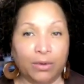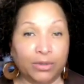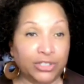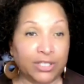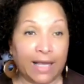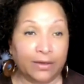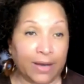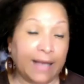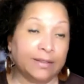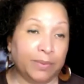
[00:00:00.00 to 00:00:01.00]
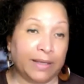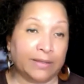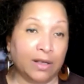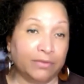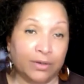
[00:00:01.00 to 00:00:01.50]
our shadow
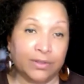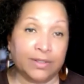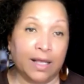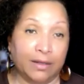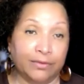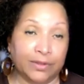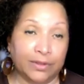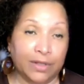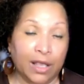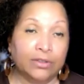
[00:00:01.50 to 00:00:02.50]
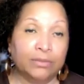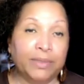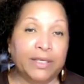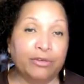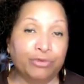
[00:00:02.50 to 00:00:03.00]
aspects of ourselves to
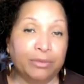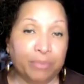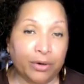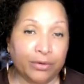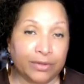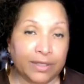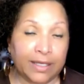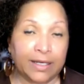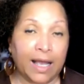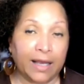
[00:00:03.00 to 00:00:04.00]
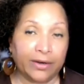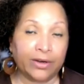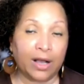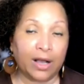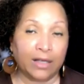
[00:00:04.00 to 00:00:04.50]
be rebirthed in higher
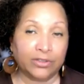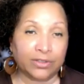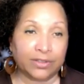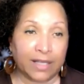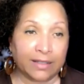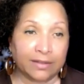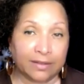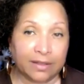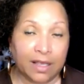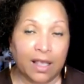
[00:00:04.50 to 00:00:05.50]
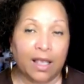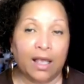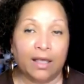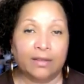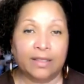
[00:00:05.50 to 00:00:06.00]
consciousness,
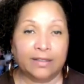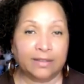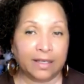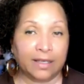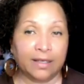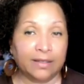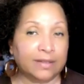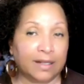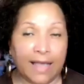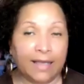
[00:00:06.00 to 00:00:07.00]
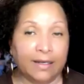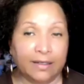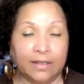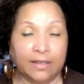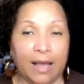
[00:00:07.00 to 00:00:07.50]
this is likely
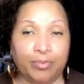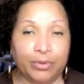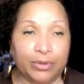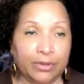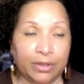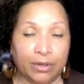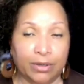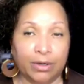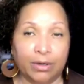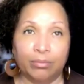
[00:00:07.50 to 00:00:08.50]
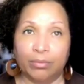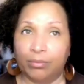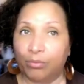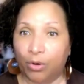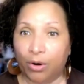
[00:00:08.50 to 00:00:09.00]
to happen
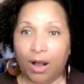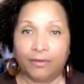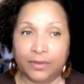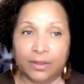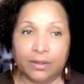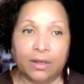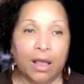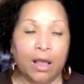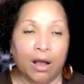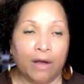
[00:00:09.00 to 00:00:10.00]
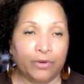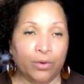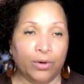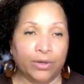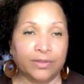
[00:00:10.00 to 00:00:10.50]
more often. Of
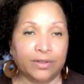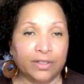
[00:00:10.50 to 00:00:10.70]
course,